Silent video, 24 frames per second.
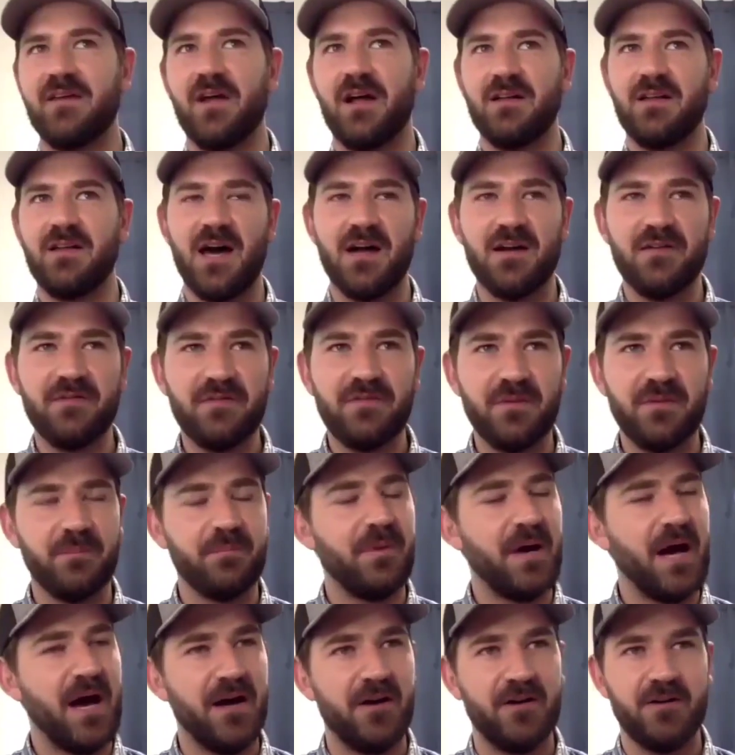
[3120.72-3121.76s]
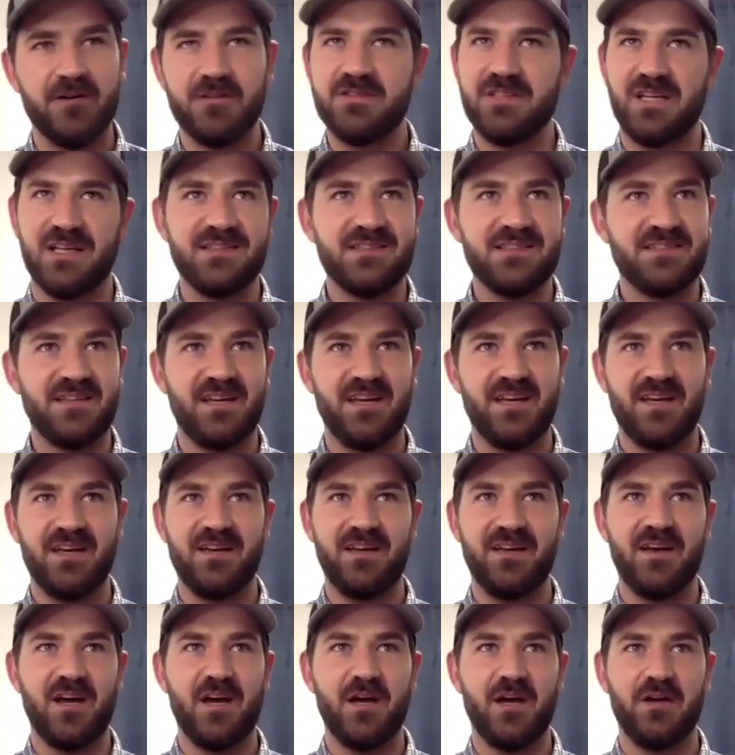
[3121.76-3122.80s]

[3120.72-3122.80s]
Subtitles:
a lot of the buyers, I'd say